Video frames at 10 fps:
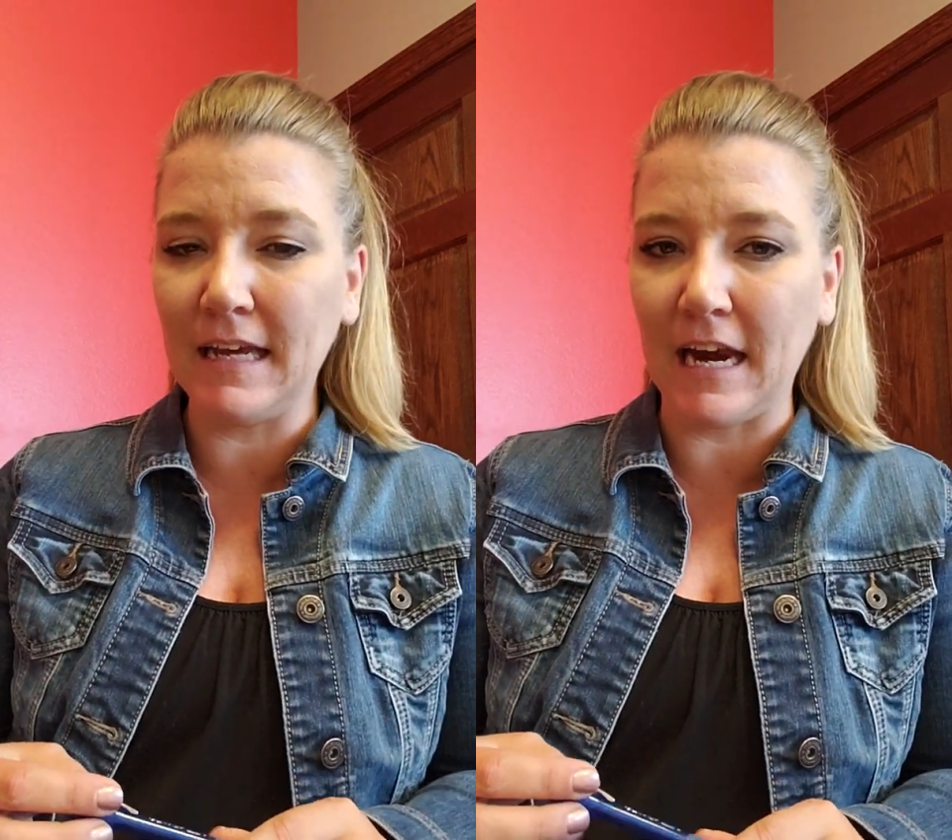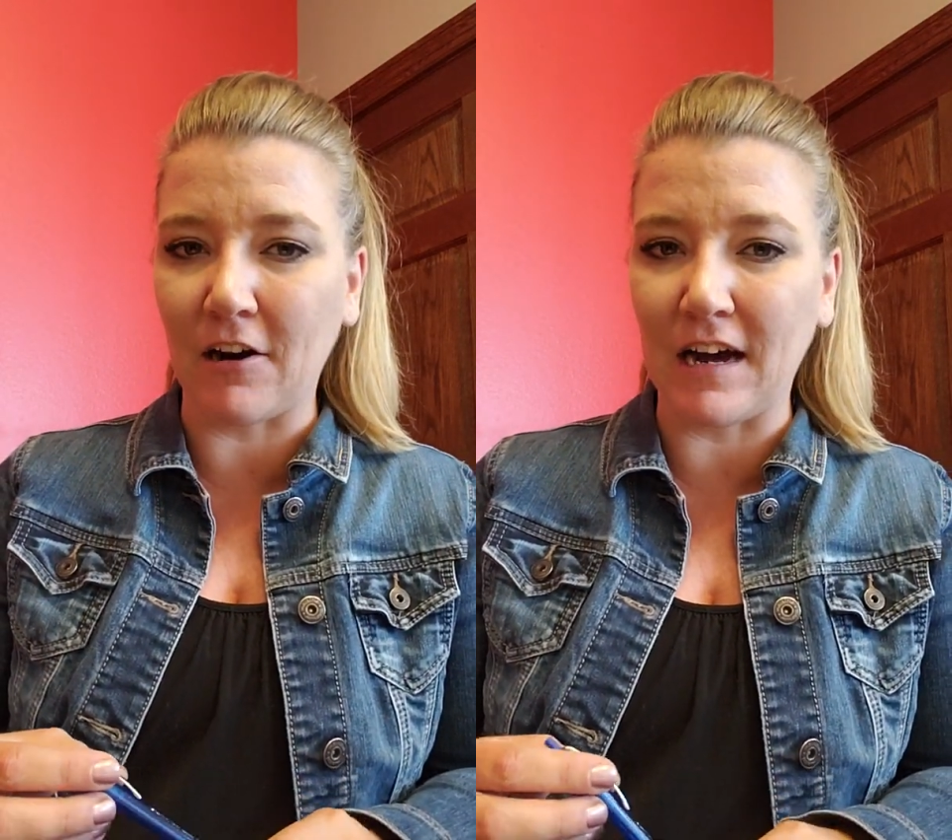
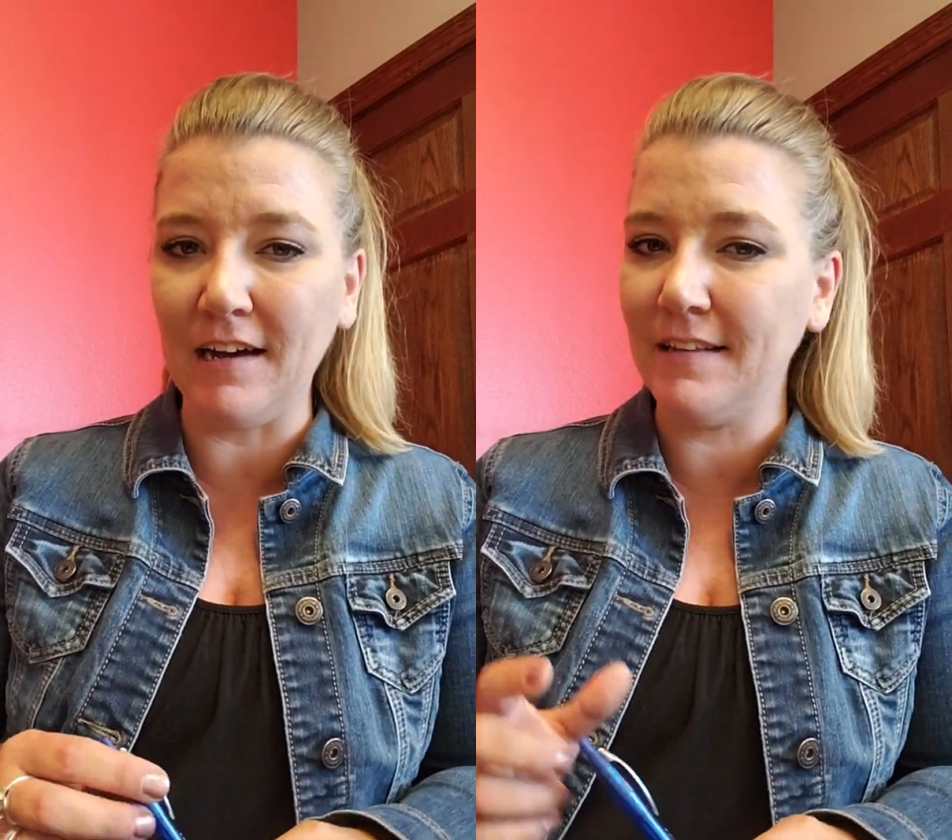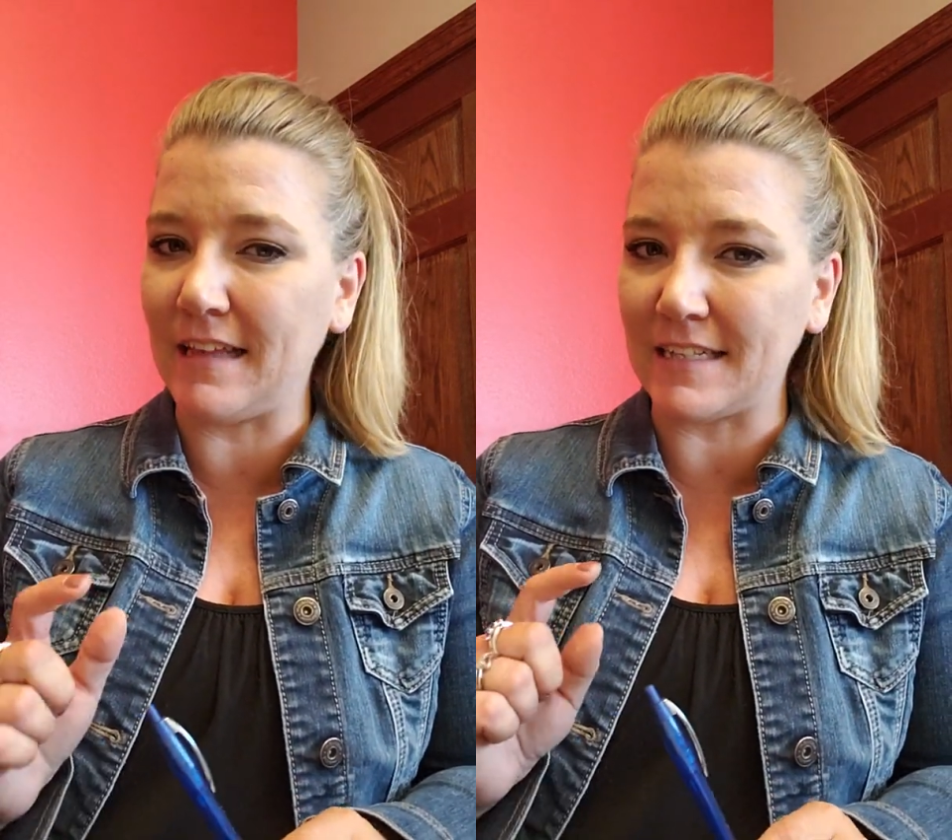
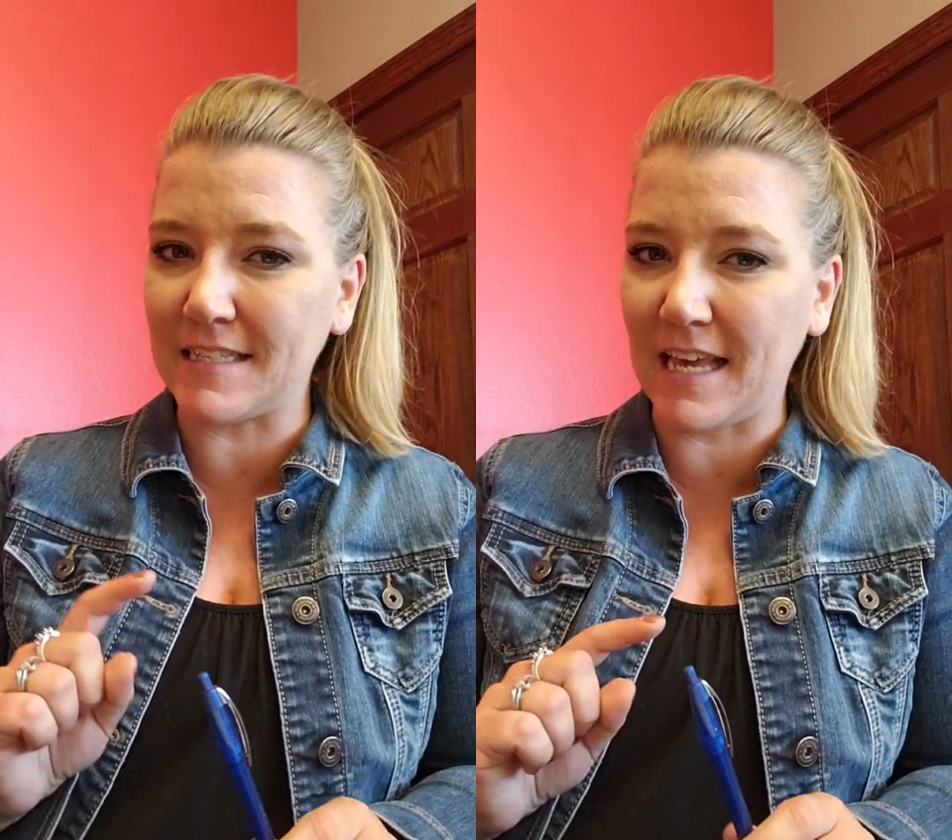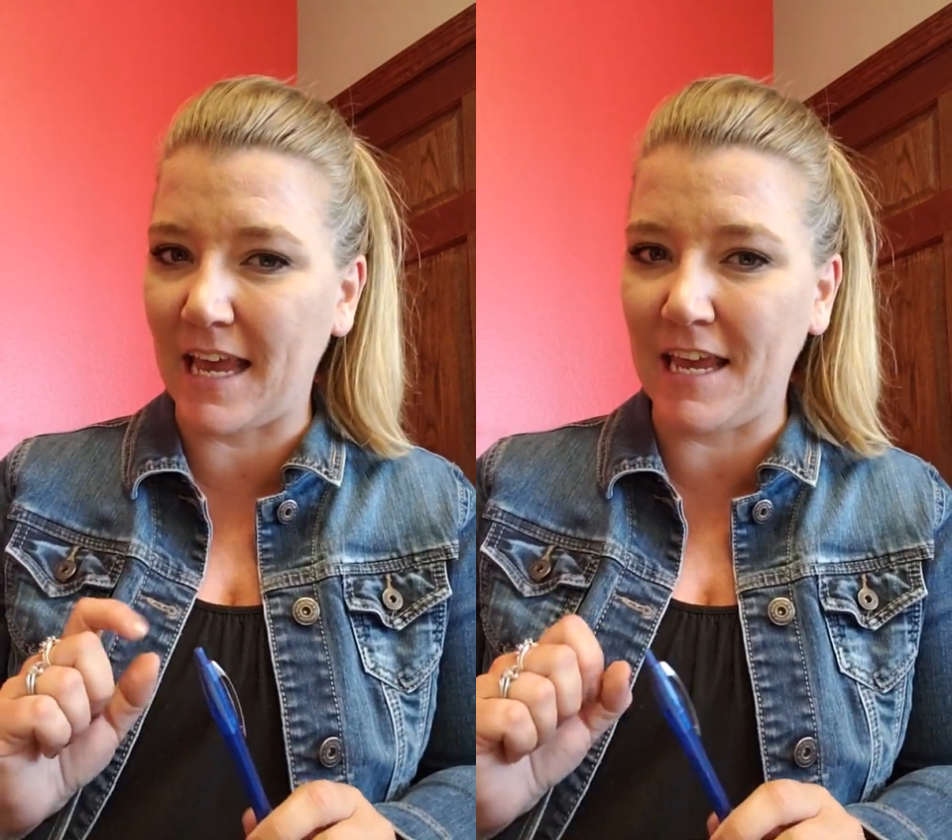Kera, that's
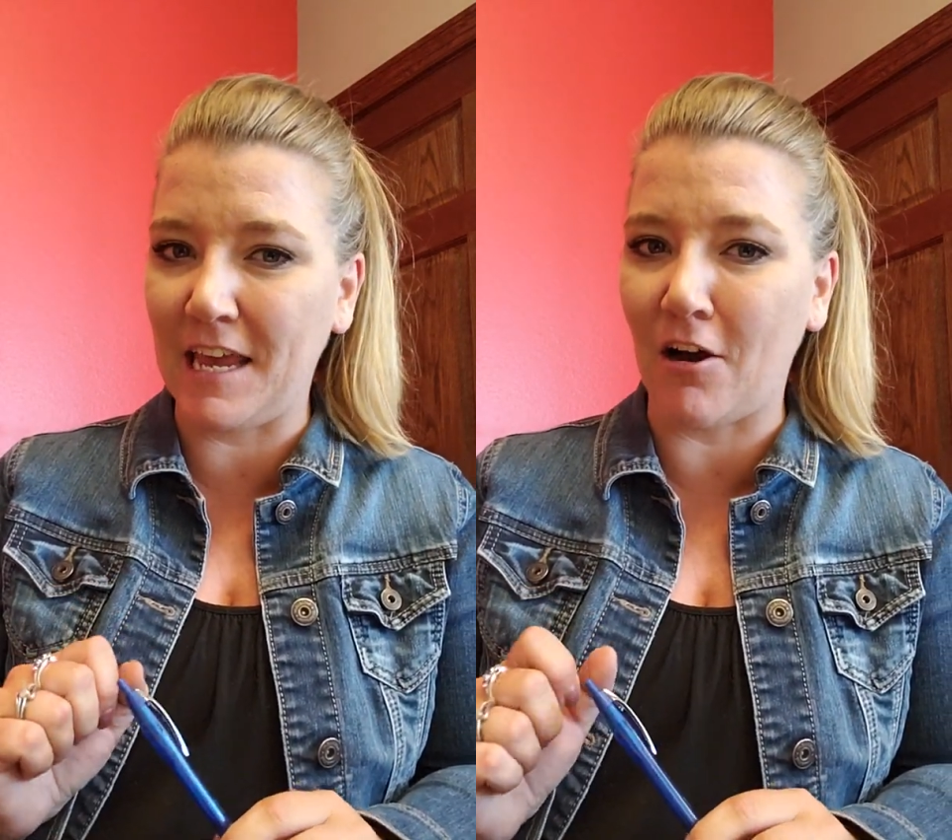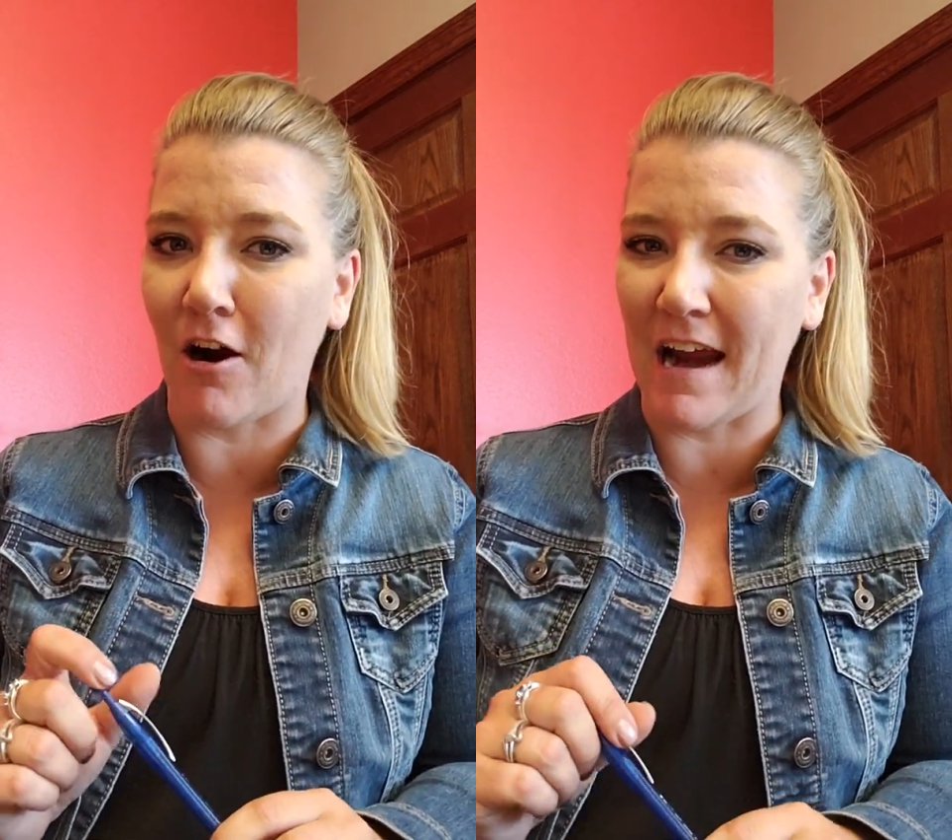
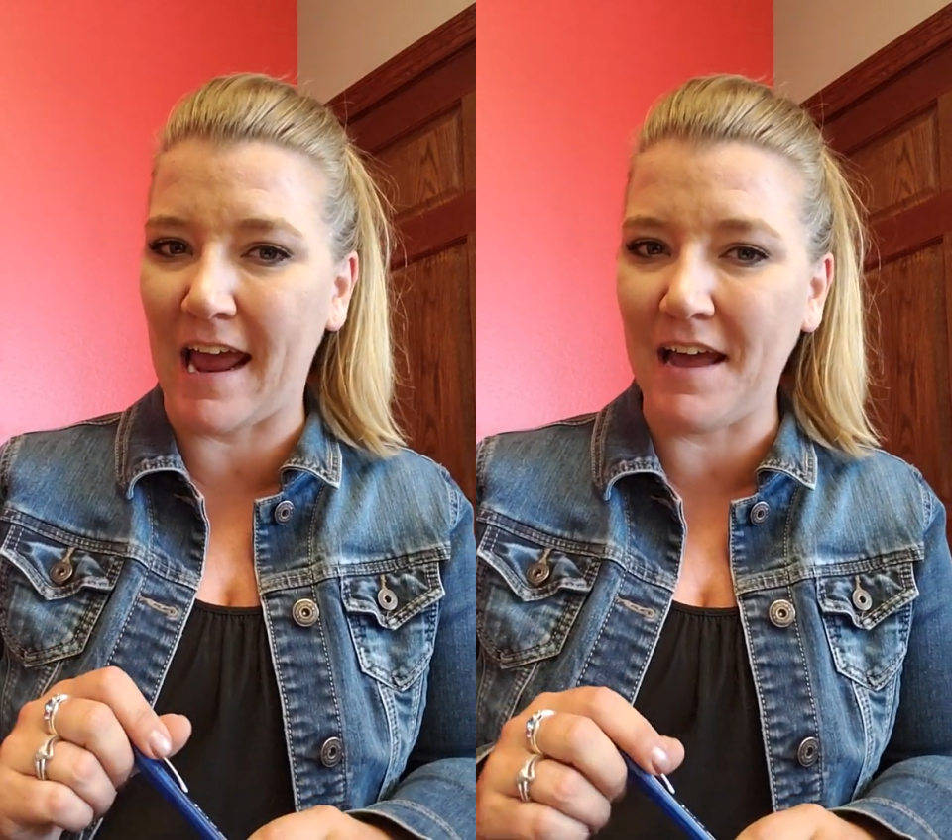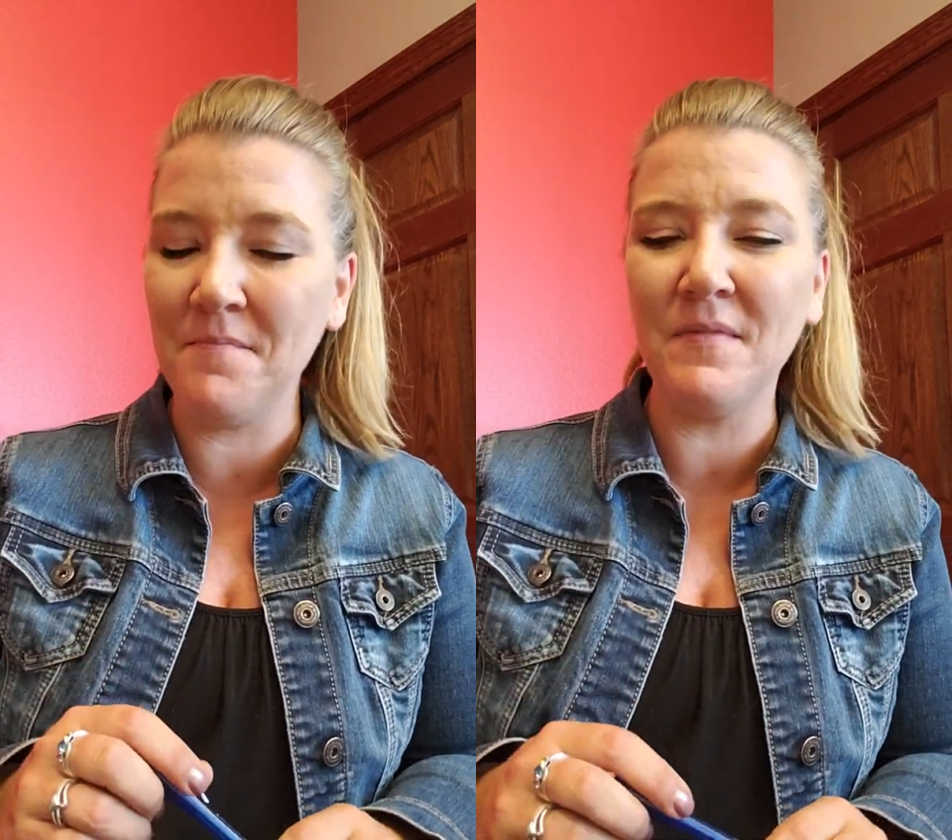
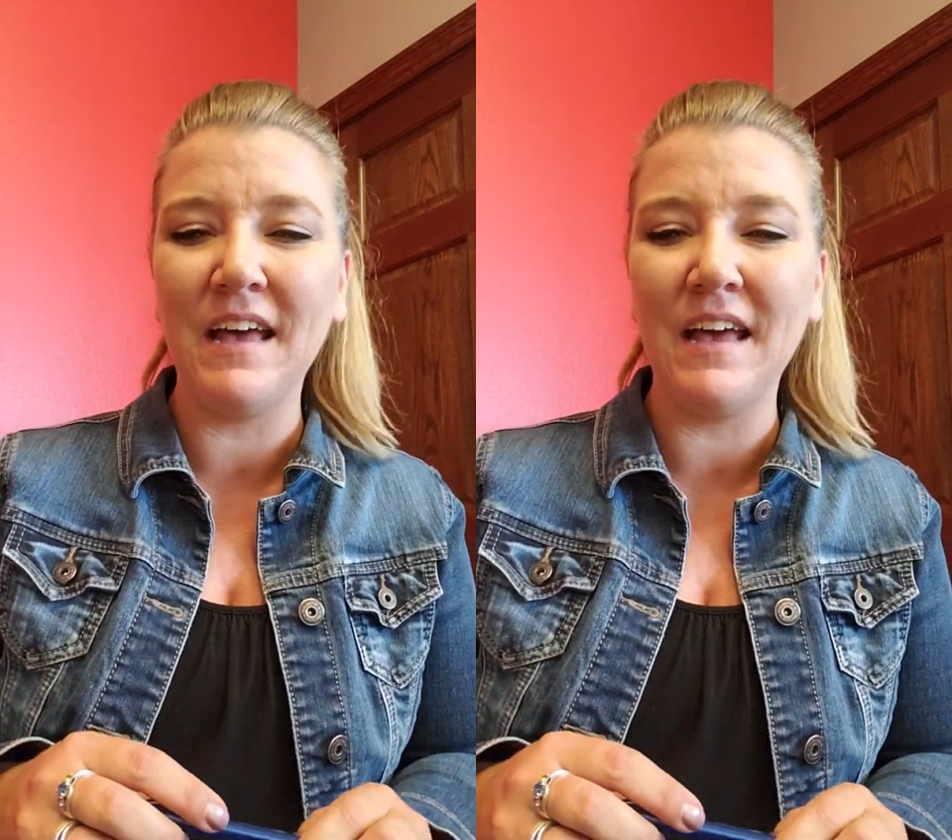Kera,